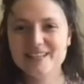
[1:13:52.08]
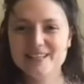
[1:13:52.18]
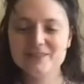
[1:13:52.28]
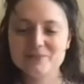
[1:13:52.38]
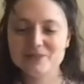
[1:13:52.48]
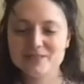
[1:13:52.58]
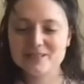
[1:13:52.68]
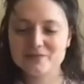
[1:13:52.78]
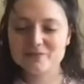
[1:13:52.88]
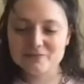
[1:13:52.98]
in the process
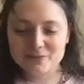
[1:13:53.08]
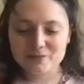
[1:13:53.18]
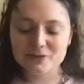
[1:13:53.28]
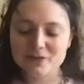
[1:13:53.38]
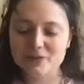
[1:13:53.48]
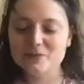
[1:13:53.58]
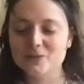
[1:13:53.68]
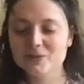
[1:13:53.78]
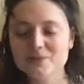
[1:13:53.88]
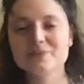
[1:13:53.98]
of removing the
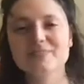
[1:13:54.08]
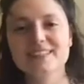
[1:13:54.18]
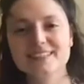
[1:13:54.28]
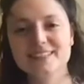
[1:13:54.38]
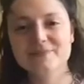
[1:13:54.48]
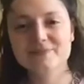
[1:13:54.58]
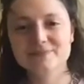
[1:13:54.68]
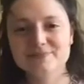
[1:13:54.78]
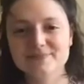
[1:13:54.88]
mold. Um,